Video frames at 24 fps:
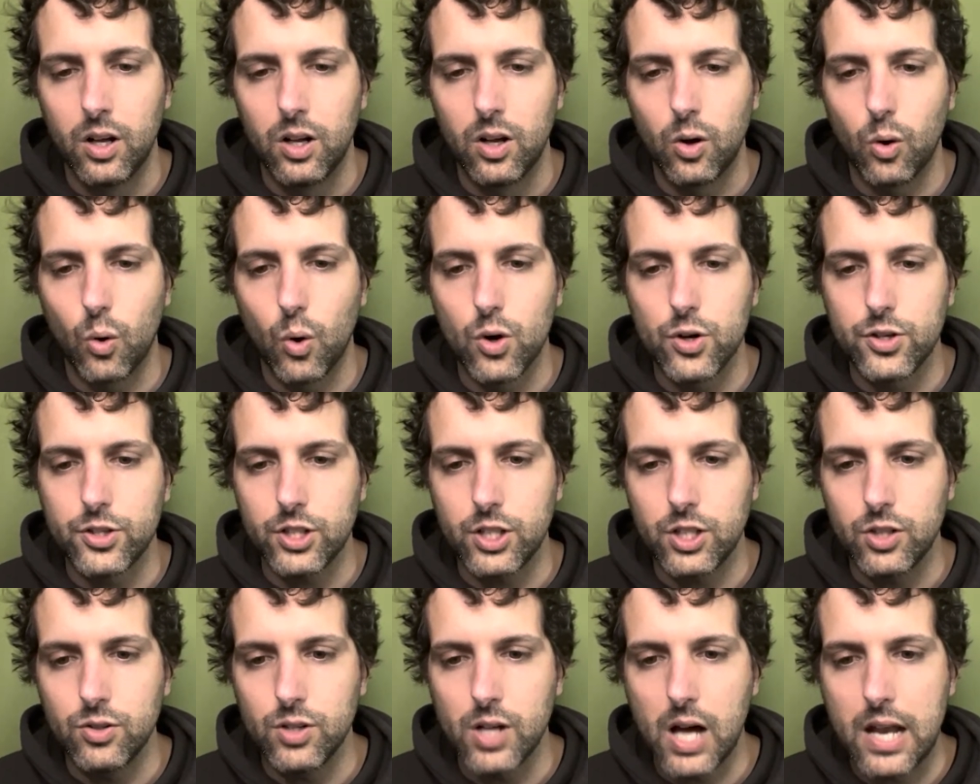Or do
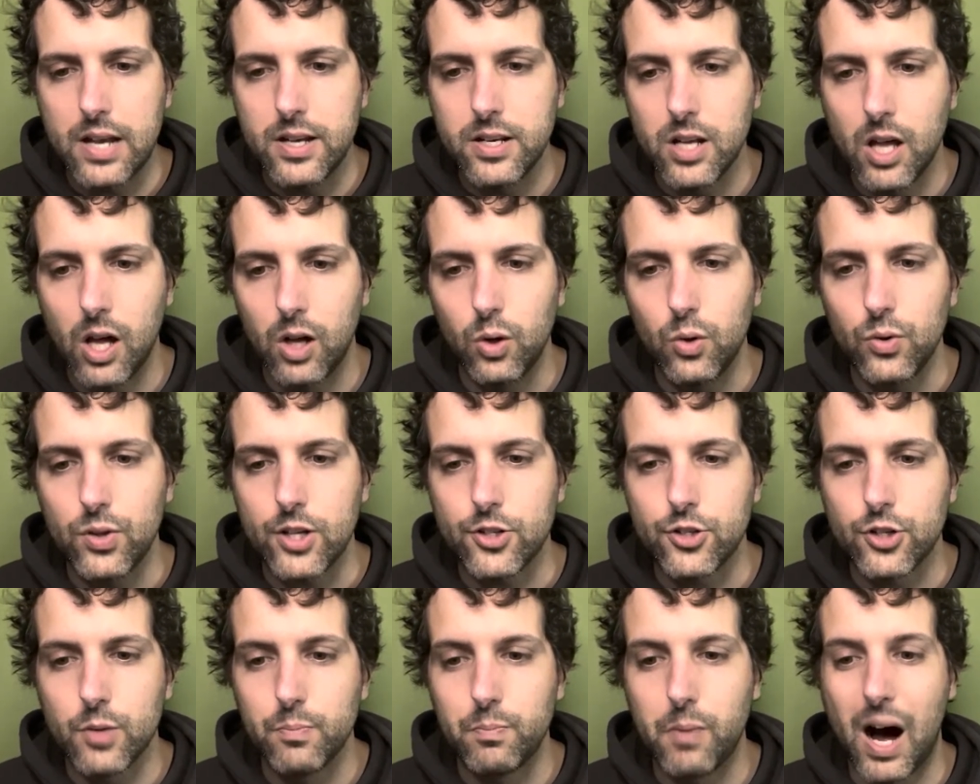you not know
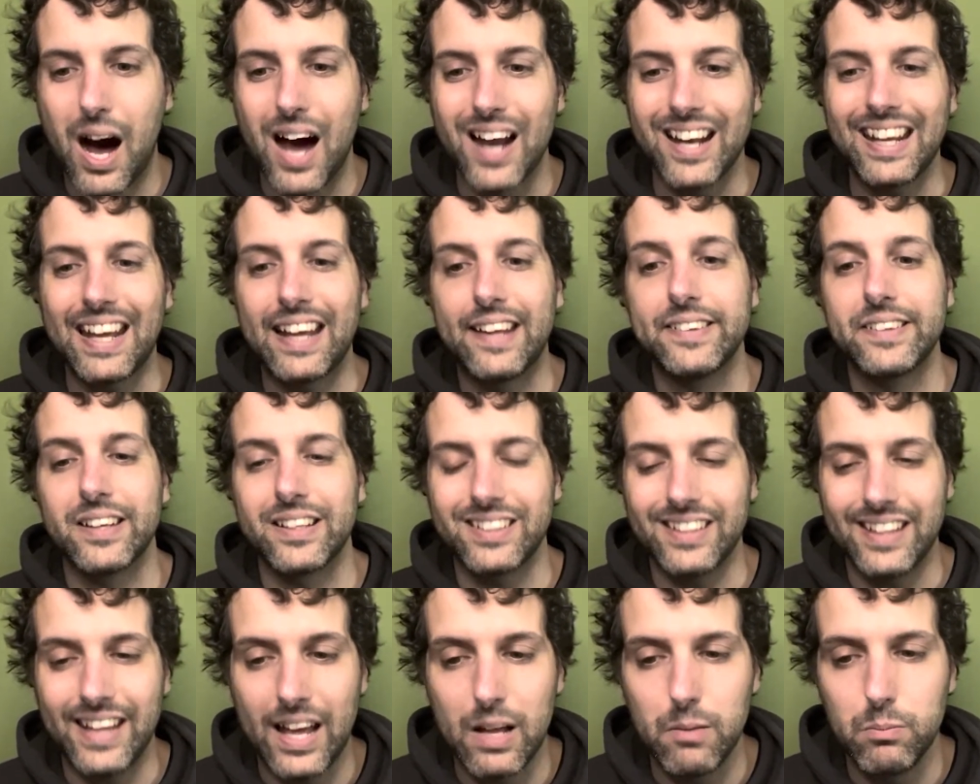that your body is a
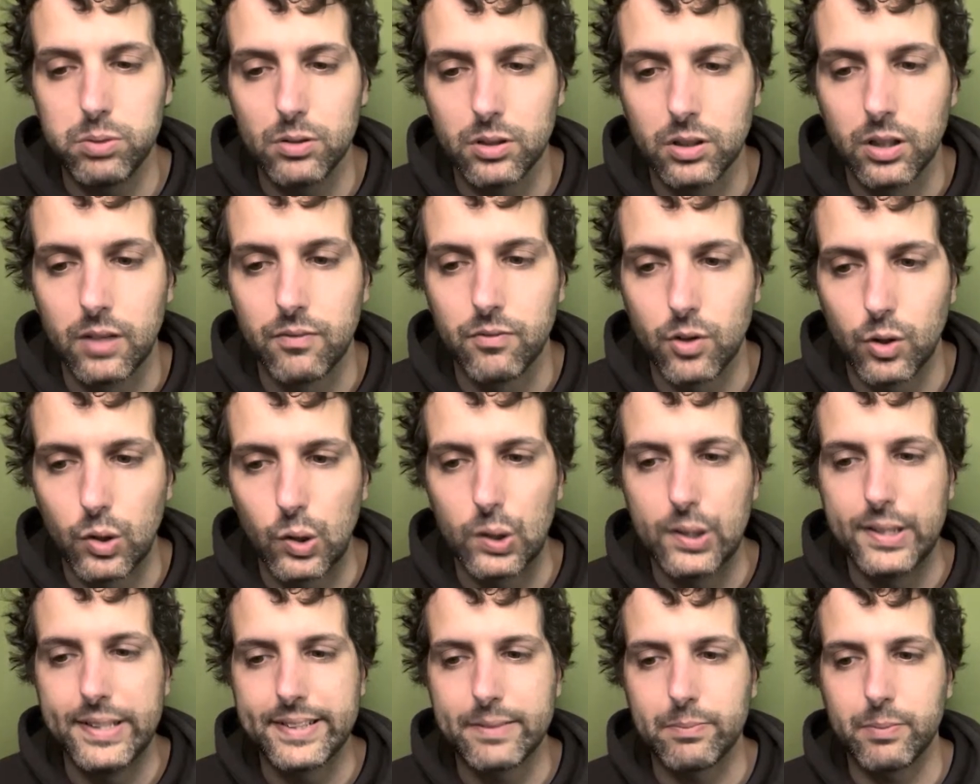temple of the
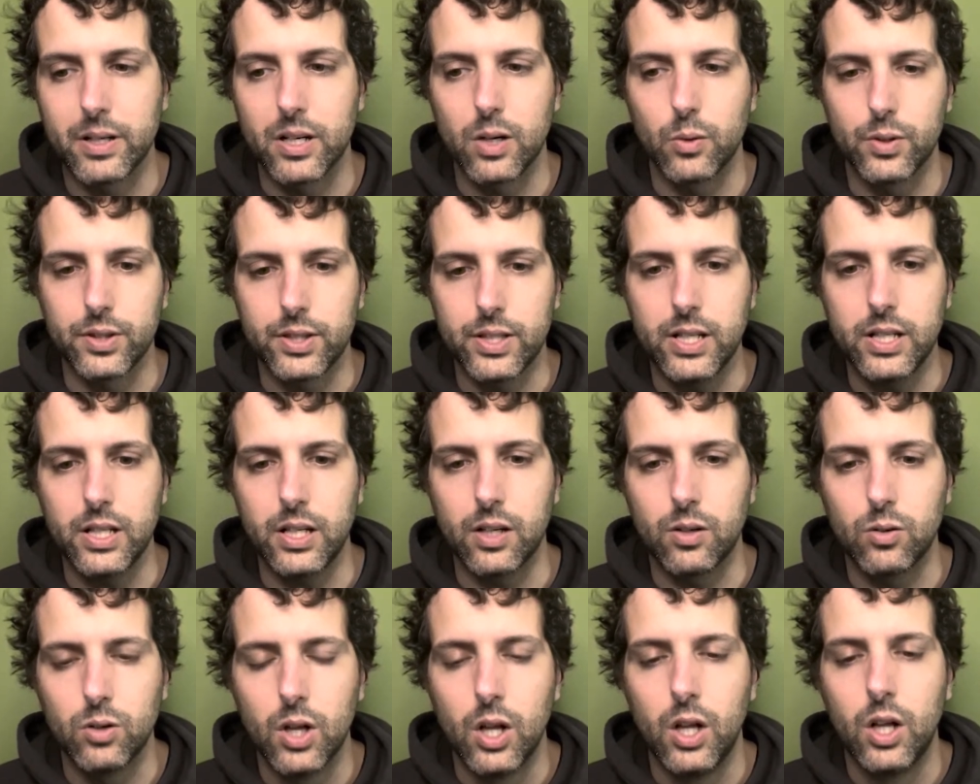Holy Spirit within
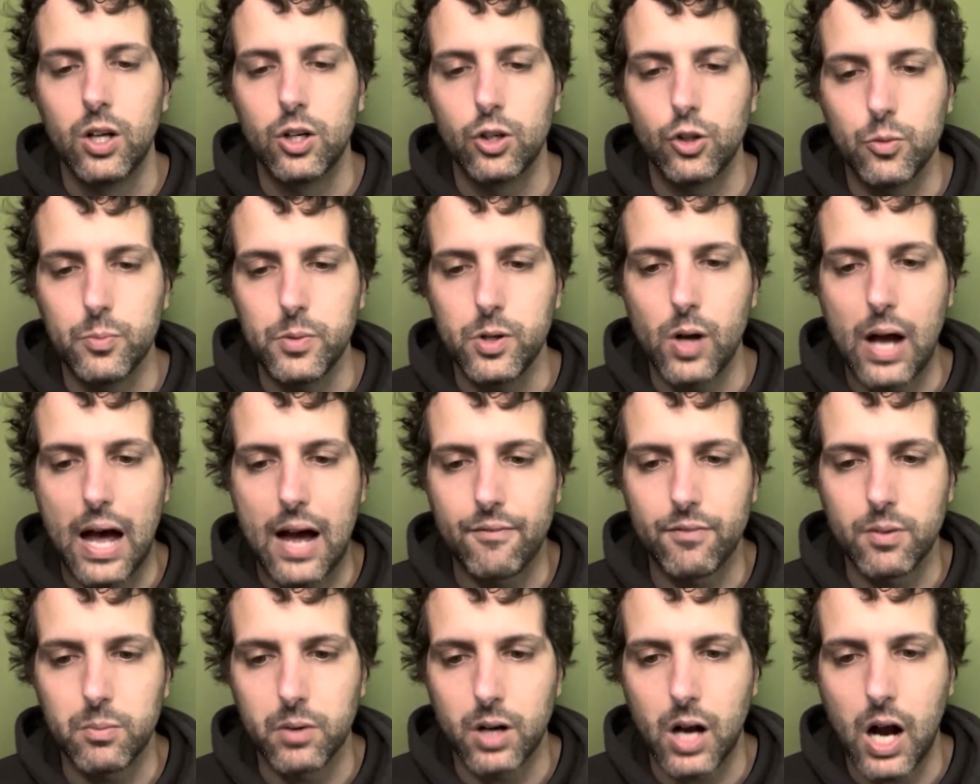you, whom you have
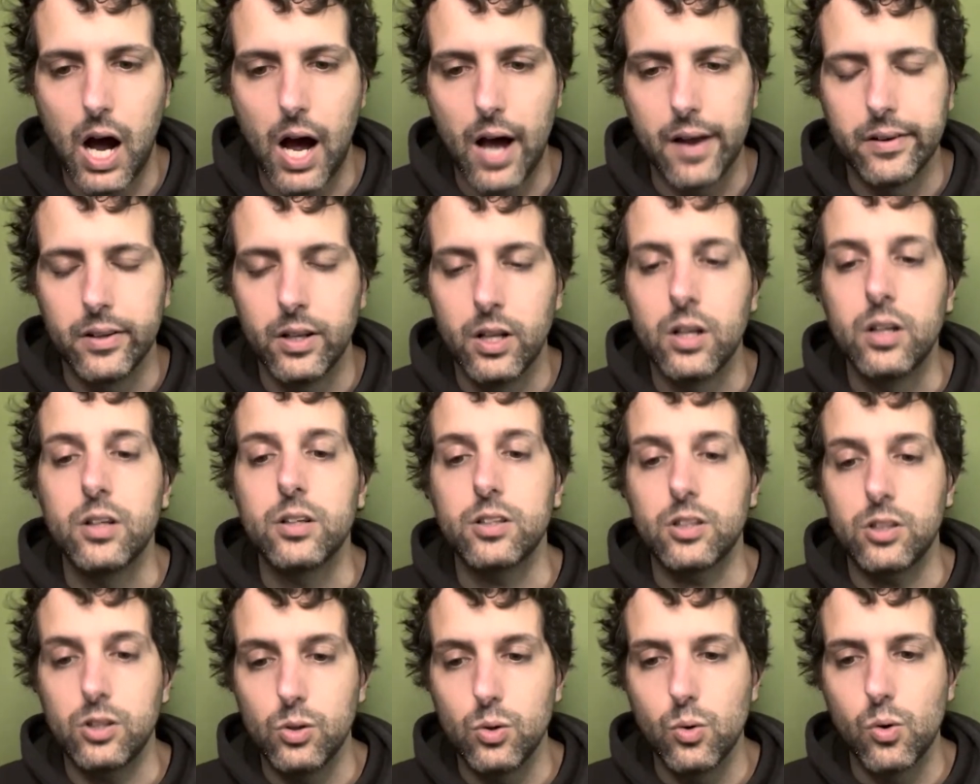from God?
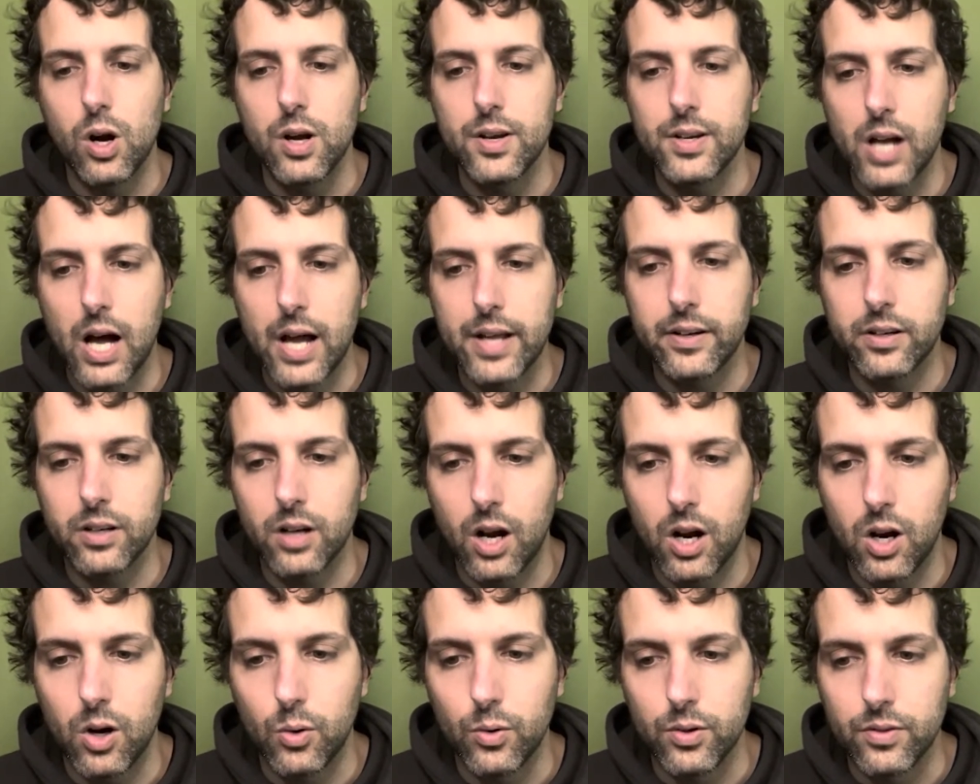You are not your
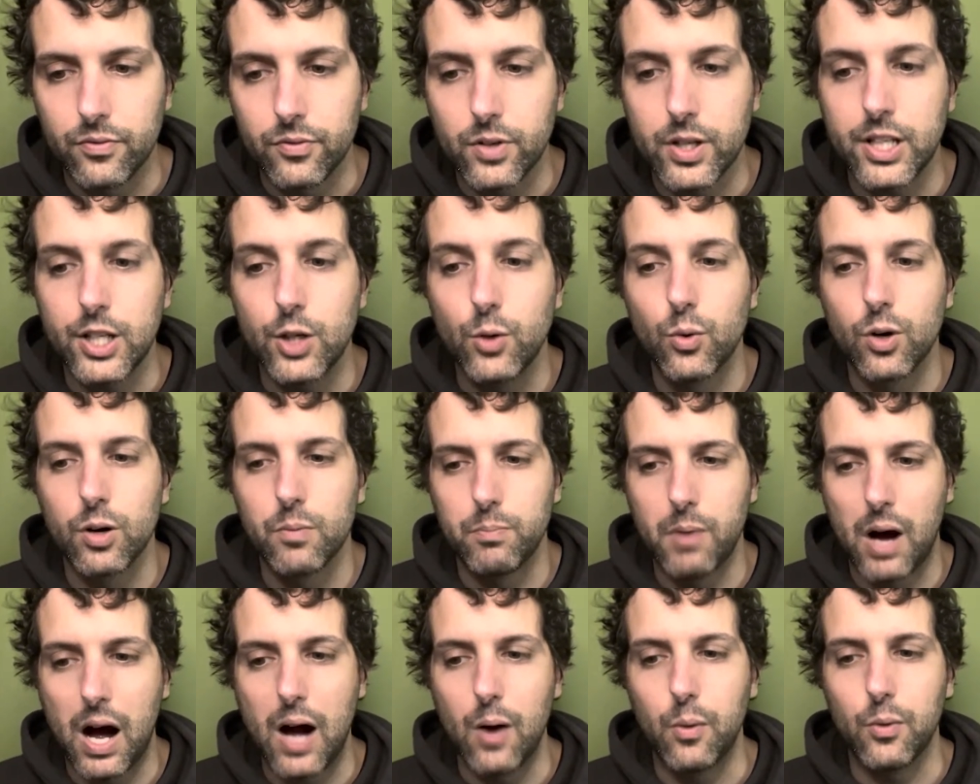own, for you were
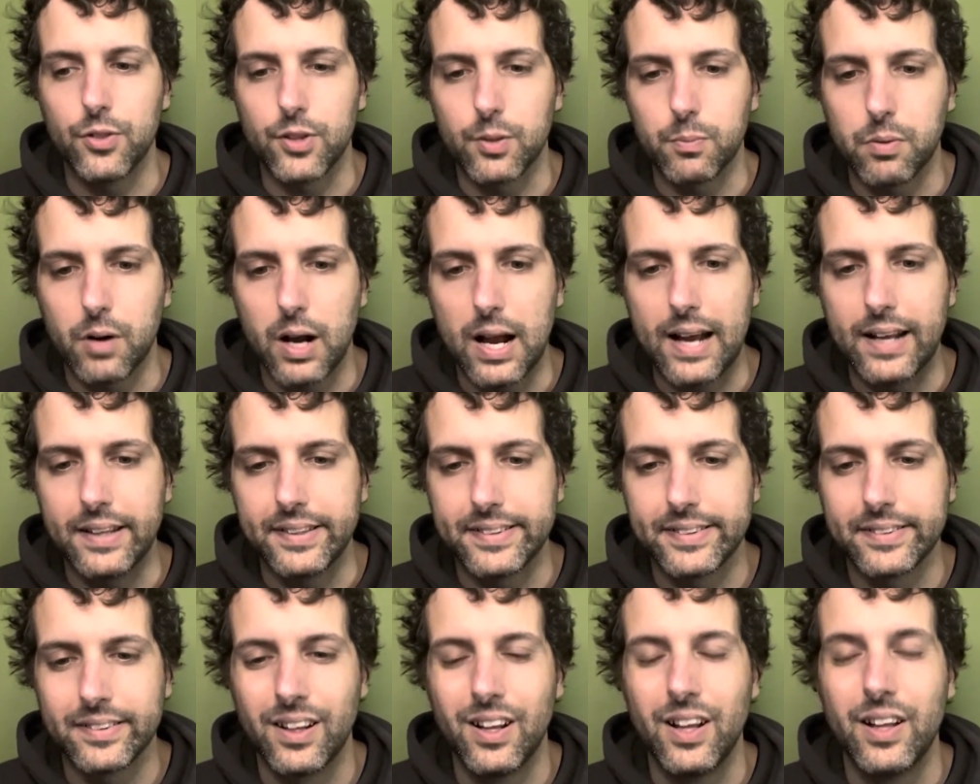bought with a
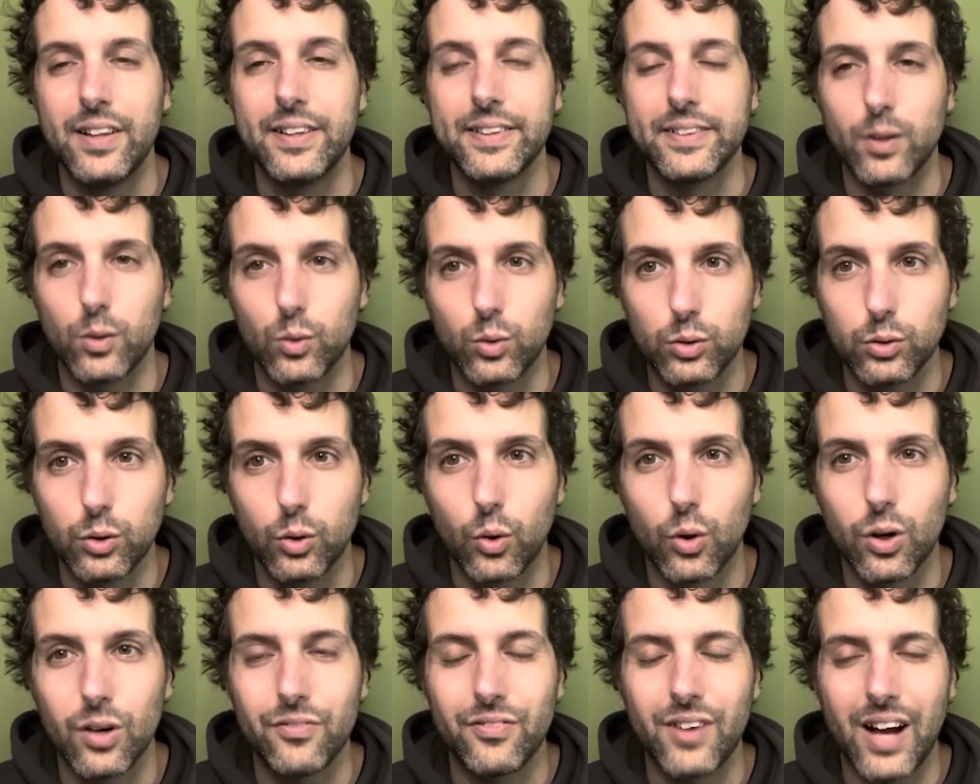price. So
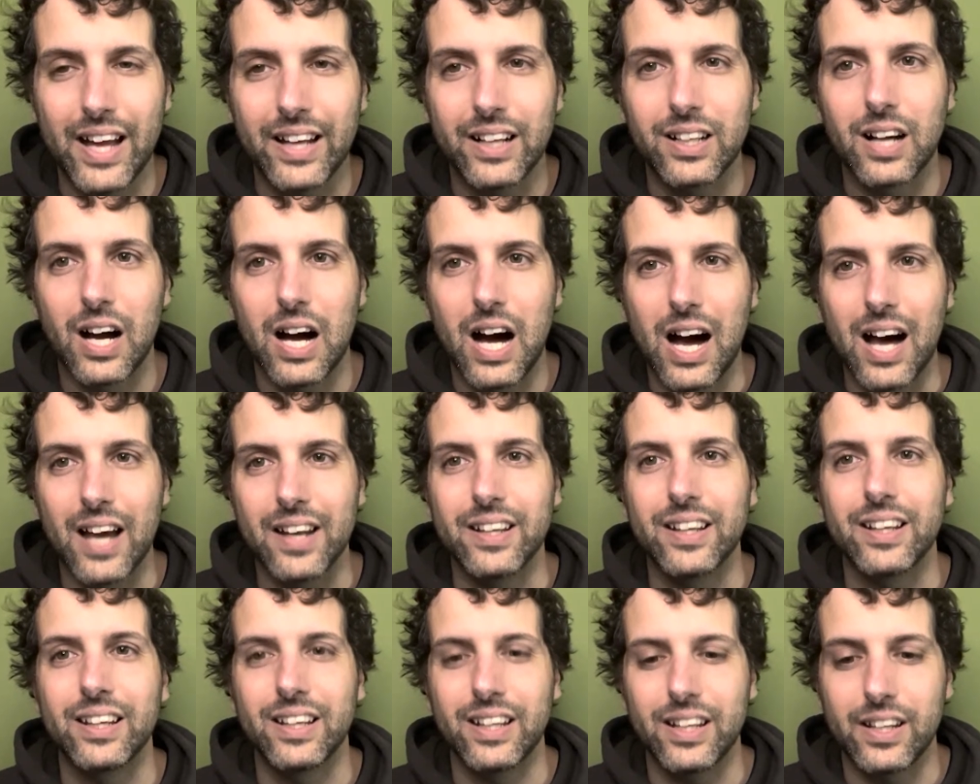glorify God
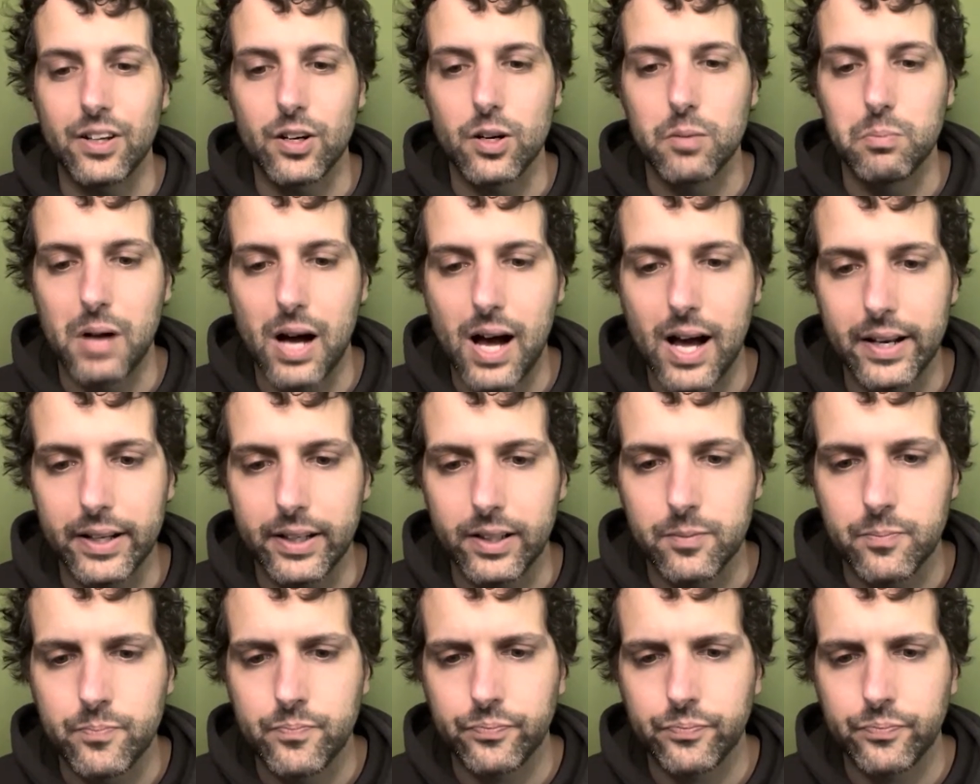in your body.